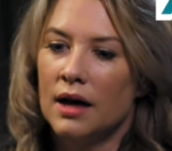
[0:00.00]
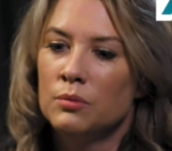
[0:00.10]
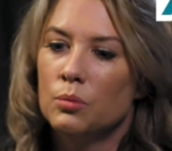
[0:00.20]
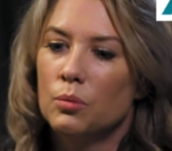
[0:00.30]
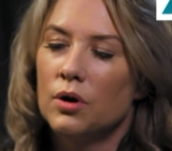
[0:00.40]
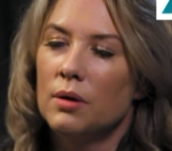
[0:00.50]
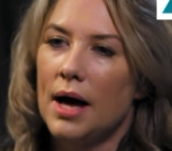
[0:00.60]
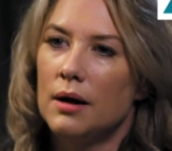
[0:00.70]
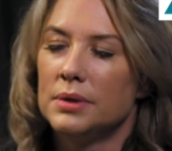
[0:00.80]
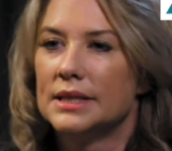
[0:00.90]
And what
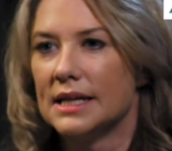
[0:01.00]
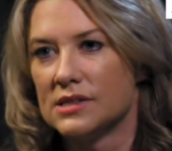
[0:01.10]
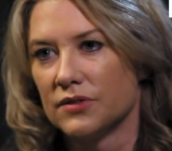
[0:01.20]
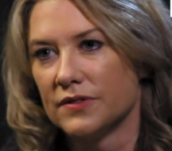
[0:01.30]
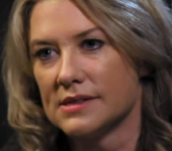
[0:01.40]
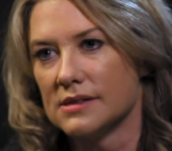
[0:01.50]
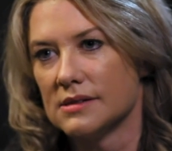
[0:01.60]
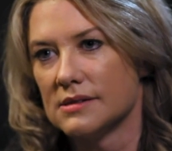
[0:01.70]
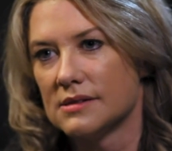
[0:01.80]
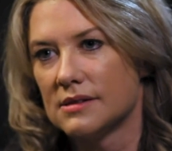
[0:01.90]
about police
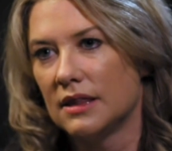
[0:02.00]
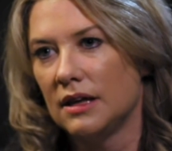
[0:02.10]
officers?